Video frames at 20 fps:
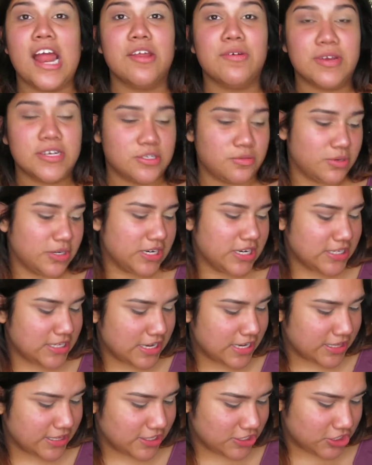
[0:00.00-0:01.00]
Anyways, we're gonna
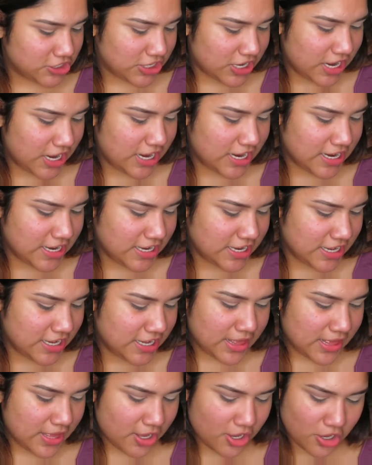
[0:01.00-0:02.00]
take the shade
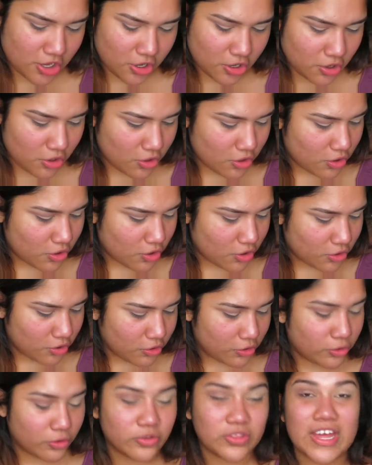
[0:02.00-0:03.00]

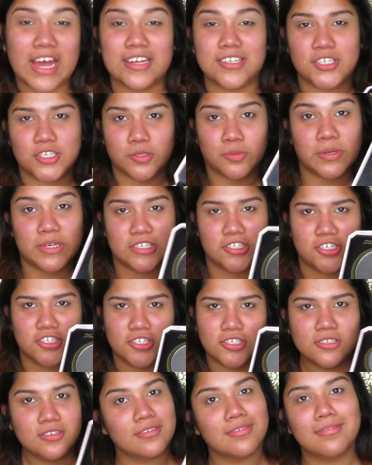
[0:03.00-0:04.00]
Oh That's Rich,